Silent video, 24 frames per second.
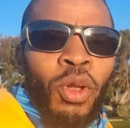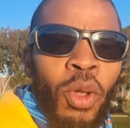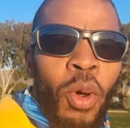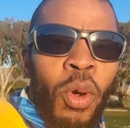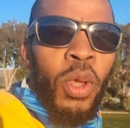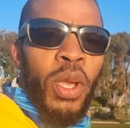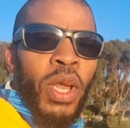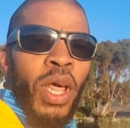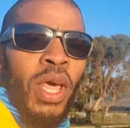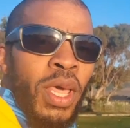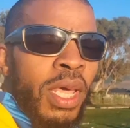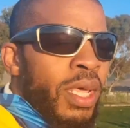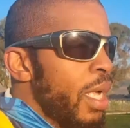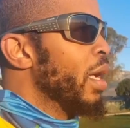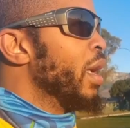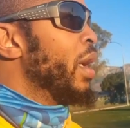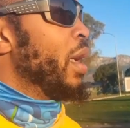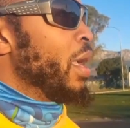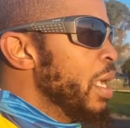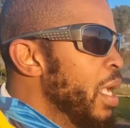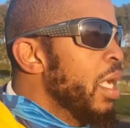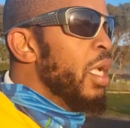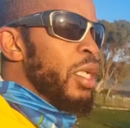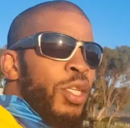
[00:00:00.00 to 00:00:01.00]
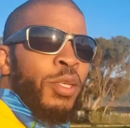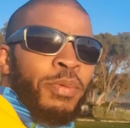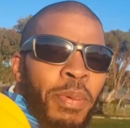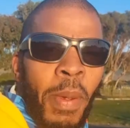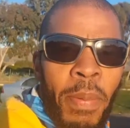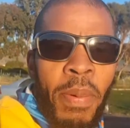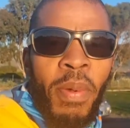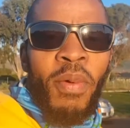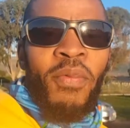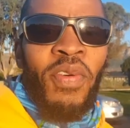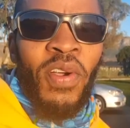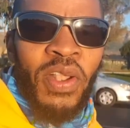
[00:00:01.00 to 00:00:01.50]
Lord.
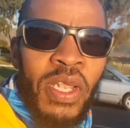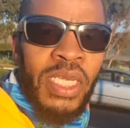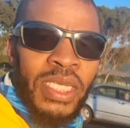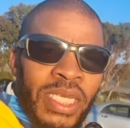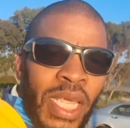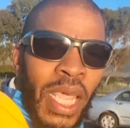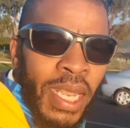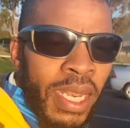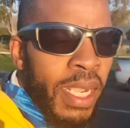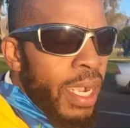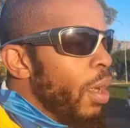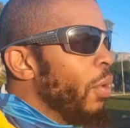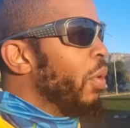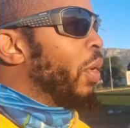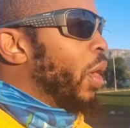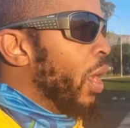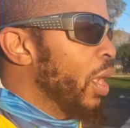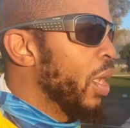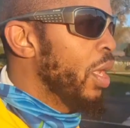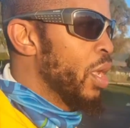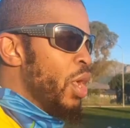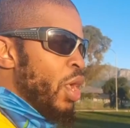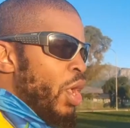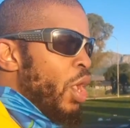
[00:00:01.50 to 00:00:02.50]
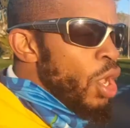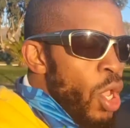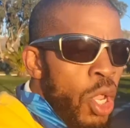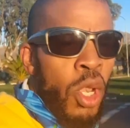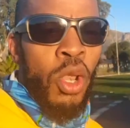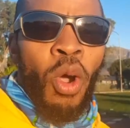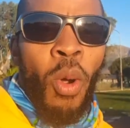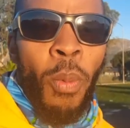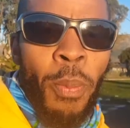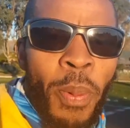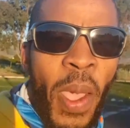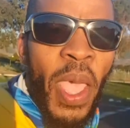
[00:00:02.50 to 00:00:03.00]
Spud Fitness signing off.
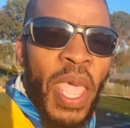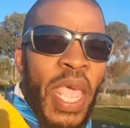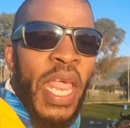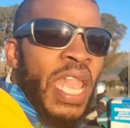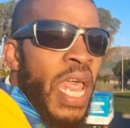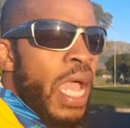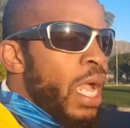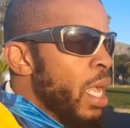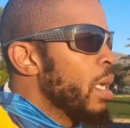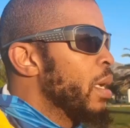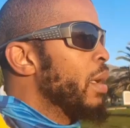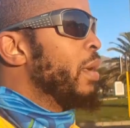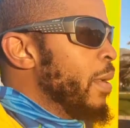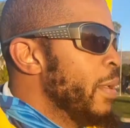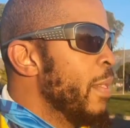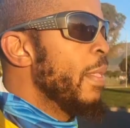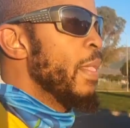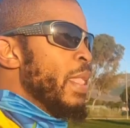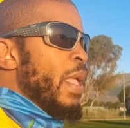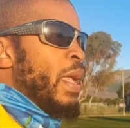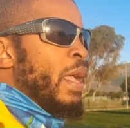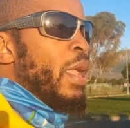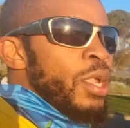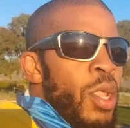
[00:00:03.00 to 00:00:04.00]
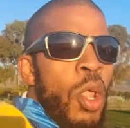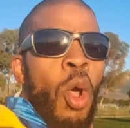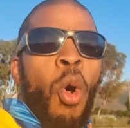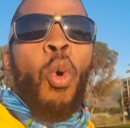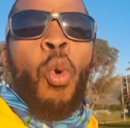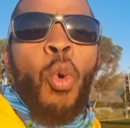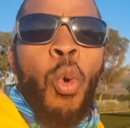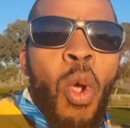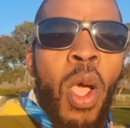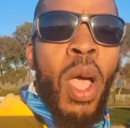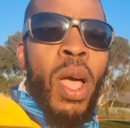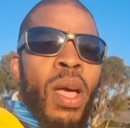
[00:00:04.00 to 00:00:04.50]
No pain,
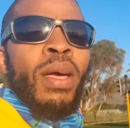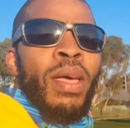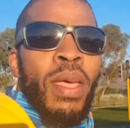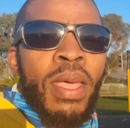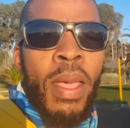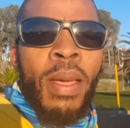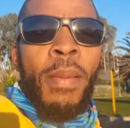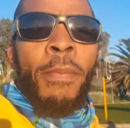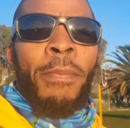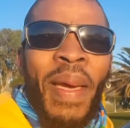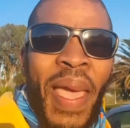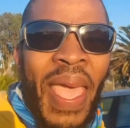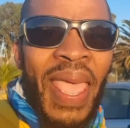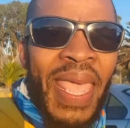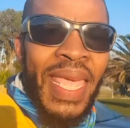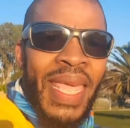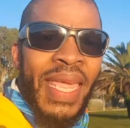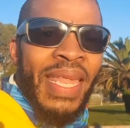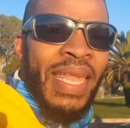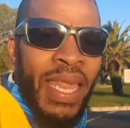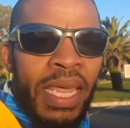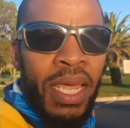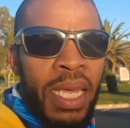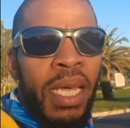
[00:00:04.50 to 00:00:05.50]
no pain.